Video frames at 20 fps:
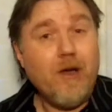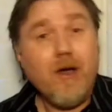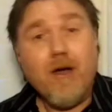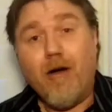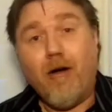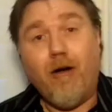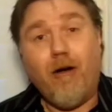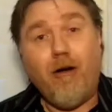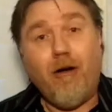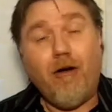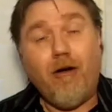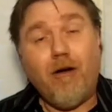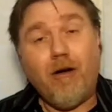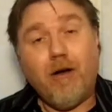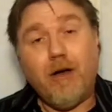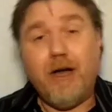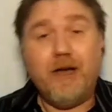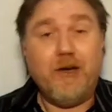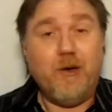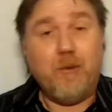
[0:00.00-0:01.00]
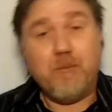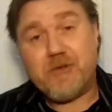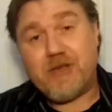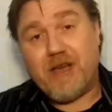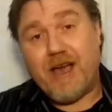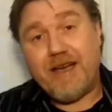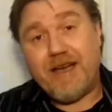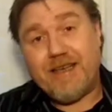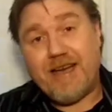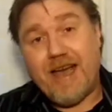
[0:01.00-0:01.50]
or an
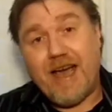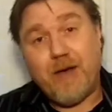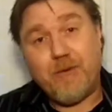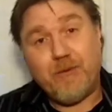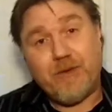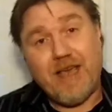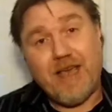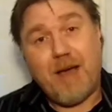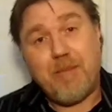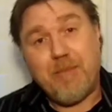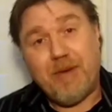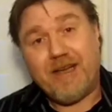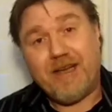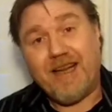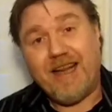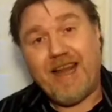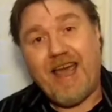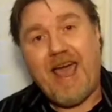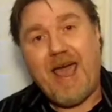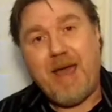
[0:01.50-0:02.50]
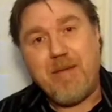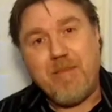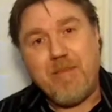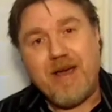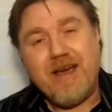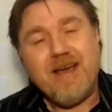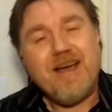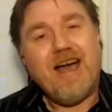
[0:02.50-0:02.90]
upside down capital M,